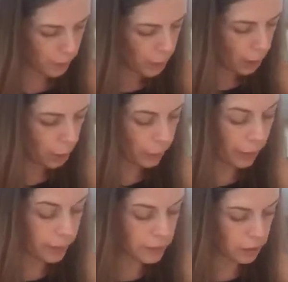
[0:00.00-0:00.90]
But like
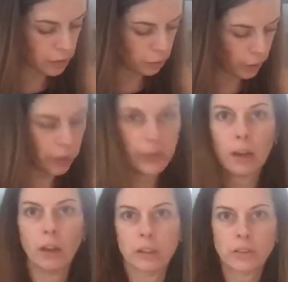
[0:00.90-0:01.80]
I said, so now I've got
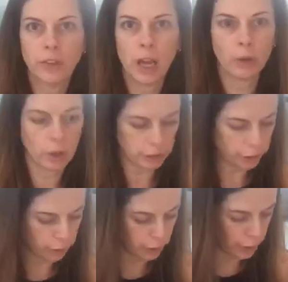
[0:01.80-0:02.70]
all this flour on here that I